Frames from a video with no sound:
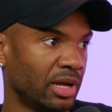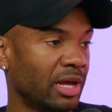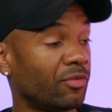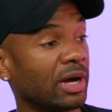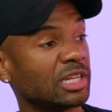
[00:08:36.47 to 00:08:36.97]

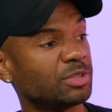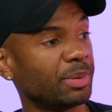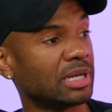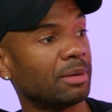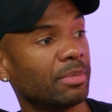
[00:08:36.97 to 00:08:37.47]
If I could
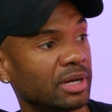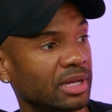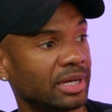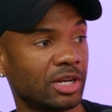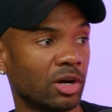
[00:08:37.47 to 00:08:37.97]
spend that money,
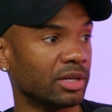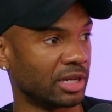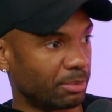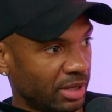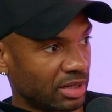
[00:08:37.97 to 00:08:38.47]
get on there
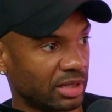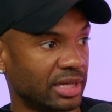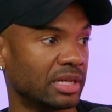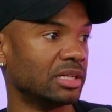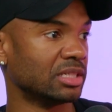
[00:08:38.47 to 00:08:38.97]
immediately,
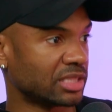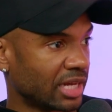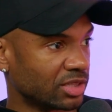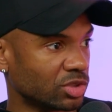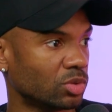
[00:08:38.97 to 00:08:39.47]
get in the
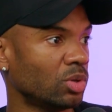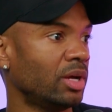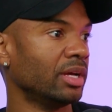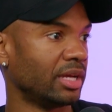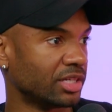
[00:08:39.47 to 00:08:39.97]
schedule,
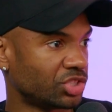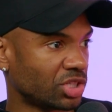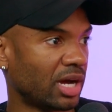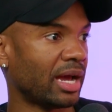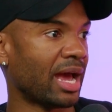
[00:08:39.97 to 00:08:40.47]
get
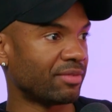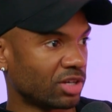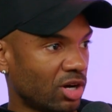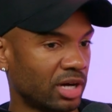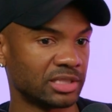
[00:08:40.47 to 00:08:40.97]
shot, have the
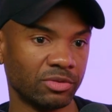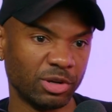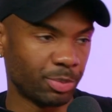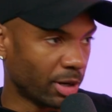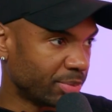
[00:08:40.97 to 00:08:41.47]
content,
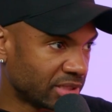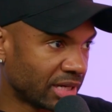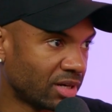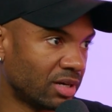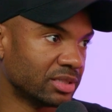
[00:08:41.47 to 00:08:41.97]
repurpose
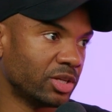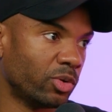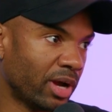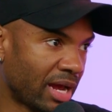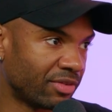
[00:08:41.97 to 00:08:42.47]
that content
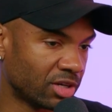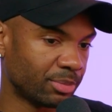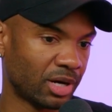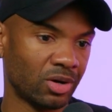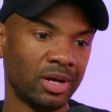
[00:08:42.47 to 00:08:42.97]
or have it come
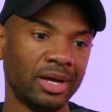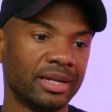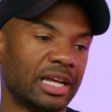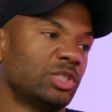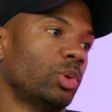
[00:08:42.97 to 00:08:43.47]
out,
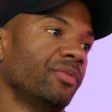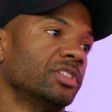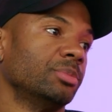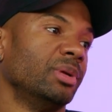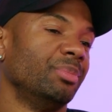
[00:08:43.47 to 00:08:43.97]
that's worth it
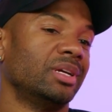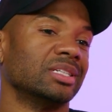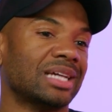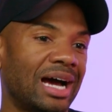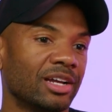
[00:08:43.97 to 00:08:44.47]
to me
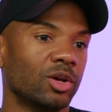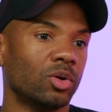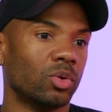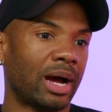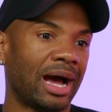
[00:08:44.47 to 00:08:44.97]
because I
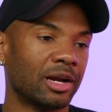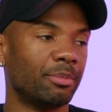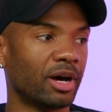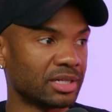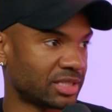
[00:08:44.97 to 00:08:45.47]
know how to
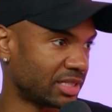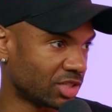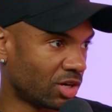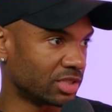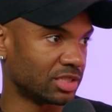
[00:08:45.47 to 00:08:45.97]
monetize the
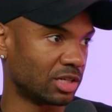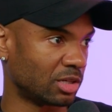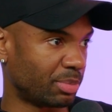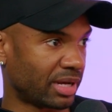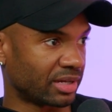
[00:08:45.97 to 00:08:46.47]
content on the
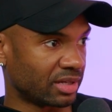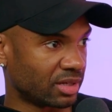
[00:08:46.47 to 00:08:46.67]
back end.